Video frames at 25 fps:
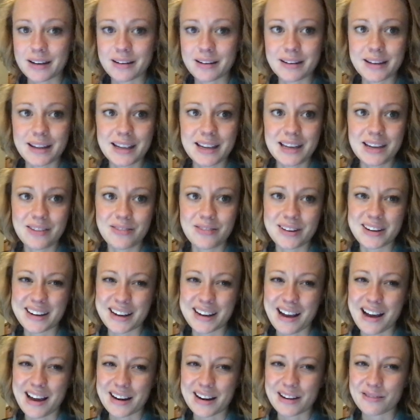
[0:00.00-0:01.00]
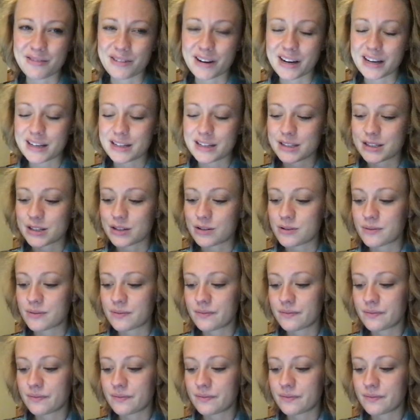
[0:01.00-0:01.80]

they even got it right too.